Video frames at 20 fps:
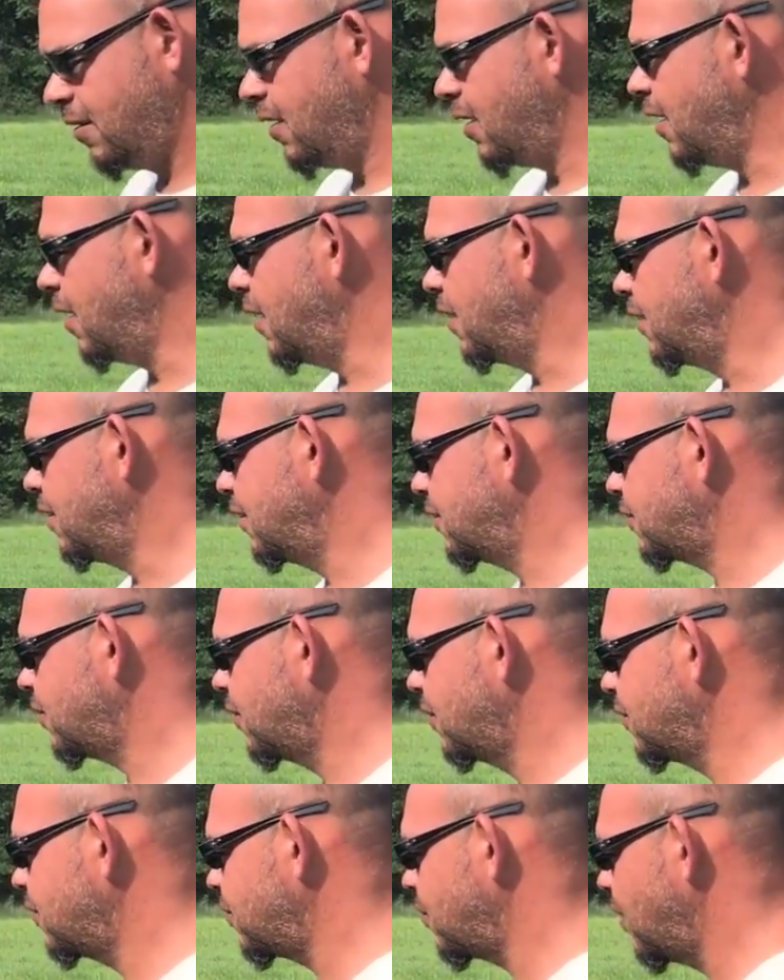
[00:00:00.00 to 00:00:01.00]
and this
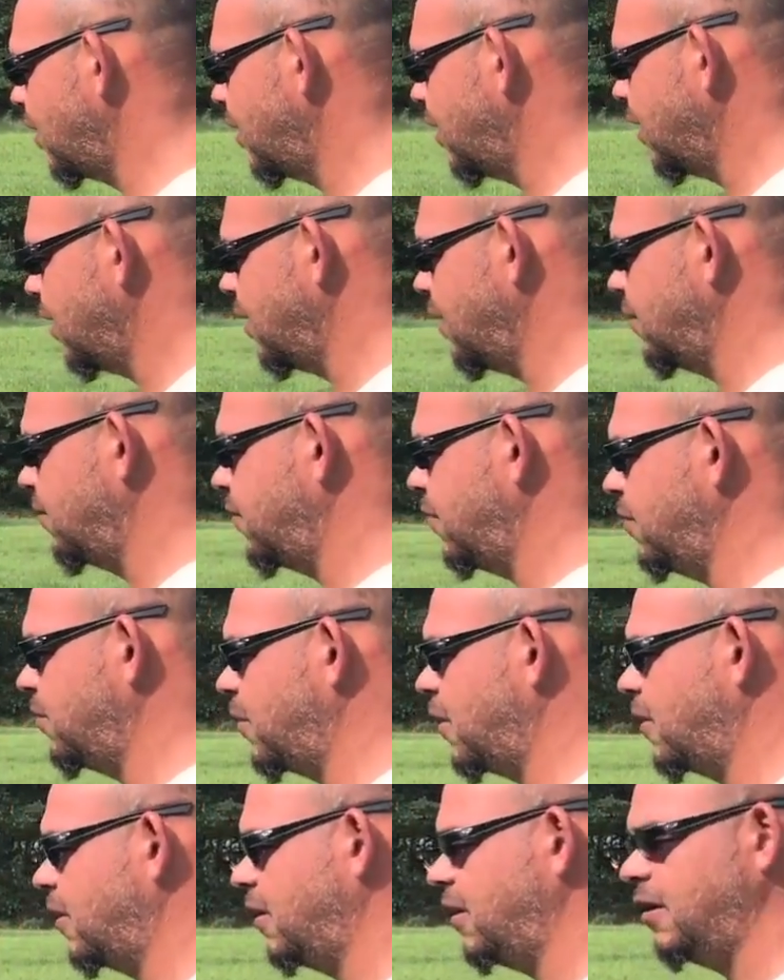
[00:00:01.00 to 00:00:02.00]
one's running a
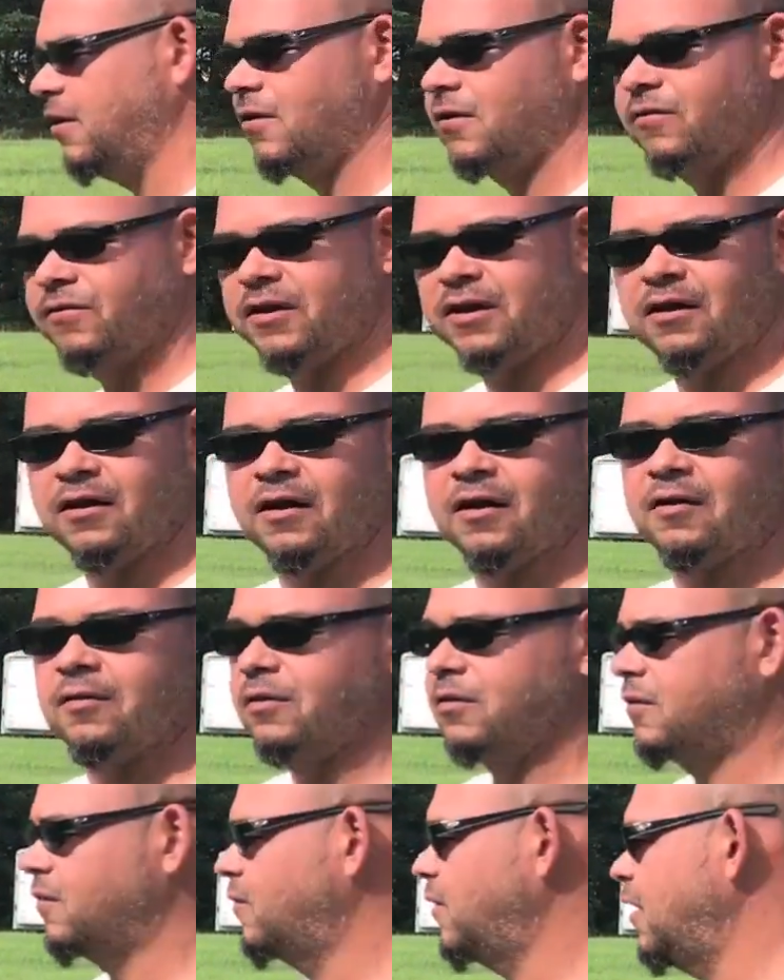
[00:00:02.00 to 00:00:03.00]
V-Bar Neo V-Link
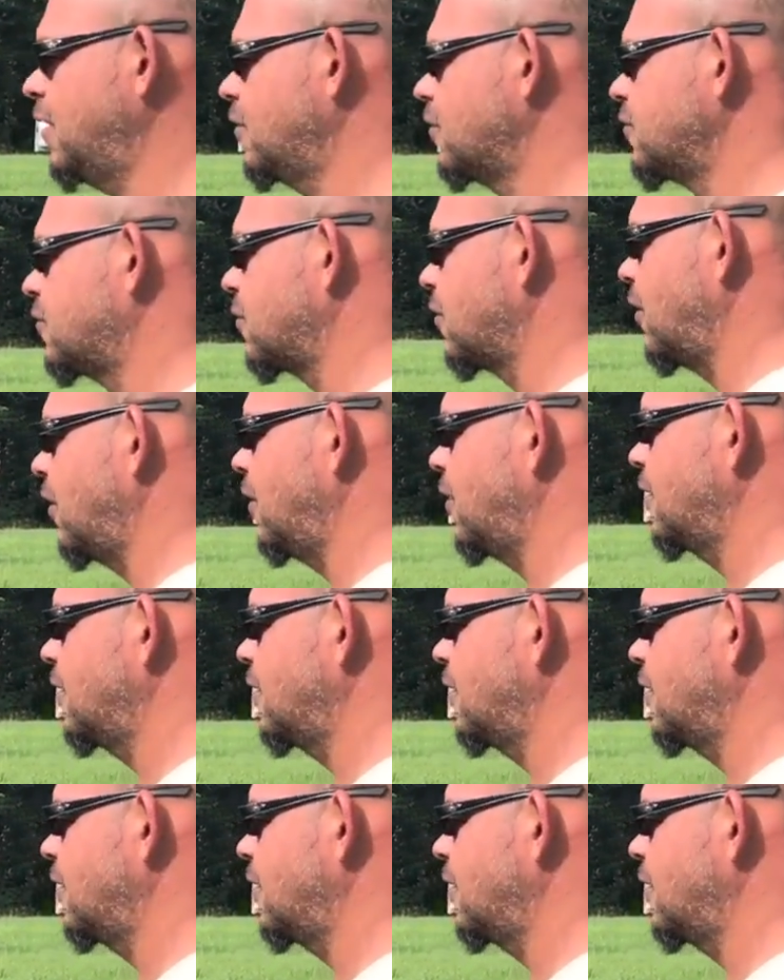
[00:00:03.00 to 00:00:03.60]
with the V-Control.